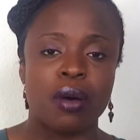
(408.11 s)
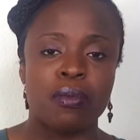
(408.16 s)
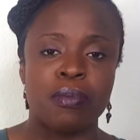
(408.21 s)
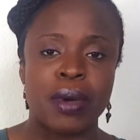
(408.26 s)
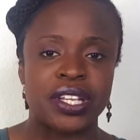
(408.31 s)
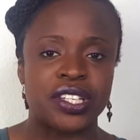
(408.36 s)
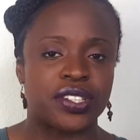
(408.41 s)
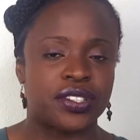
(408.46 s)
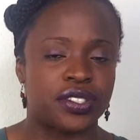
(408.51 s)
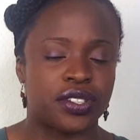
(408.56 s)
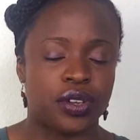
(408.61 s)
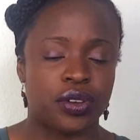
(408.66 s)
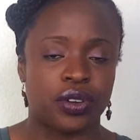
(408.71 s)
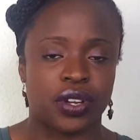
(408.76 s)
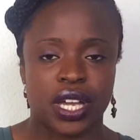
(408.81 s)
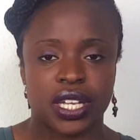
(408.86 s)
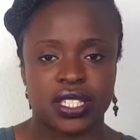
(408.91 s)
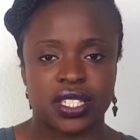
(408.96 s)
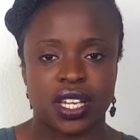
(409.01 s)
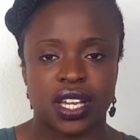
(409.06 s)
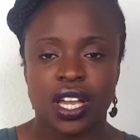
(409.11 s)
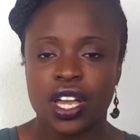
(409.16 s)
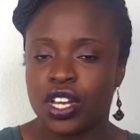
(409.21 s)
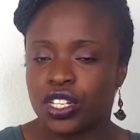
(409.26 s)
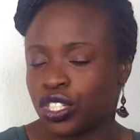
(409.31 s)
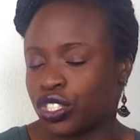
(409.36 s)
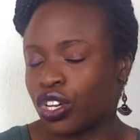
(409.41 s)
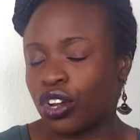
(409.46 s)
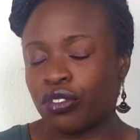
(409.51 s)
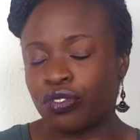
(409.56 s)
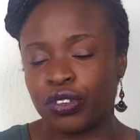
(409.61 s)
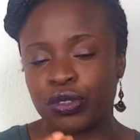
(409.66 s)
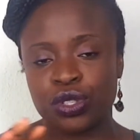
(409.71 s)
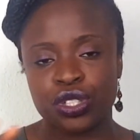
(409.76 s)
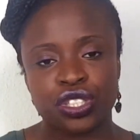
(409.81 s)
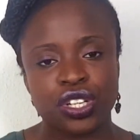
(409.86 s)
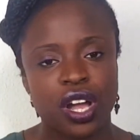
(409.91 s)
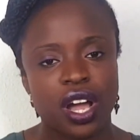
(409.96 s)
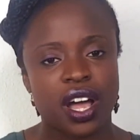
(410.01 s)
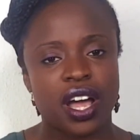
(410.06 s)
mentions that you're getting. So don't feel
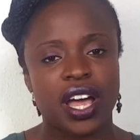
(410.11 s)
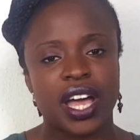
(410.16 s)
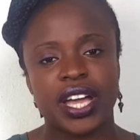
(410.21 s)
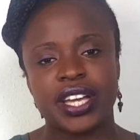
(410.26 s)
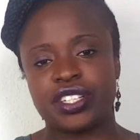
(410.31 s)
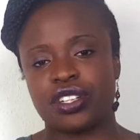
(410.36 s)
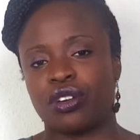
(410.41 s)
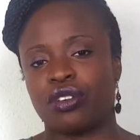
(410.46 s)
shy,